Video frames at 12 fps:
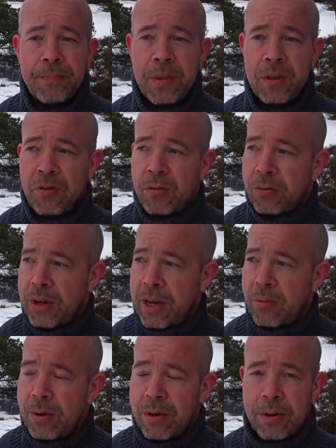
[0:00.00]
so today
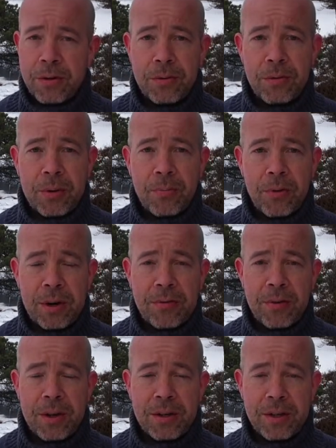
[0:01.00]
we're gonna do a
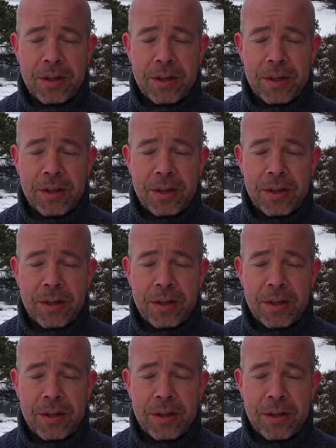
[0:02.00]
pre-flight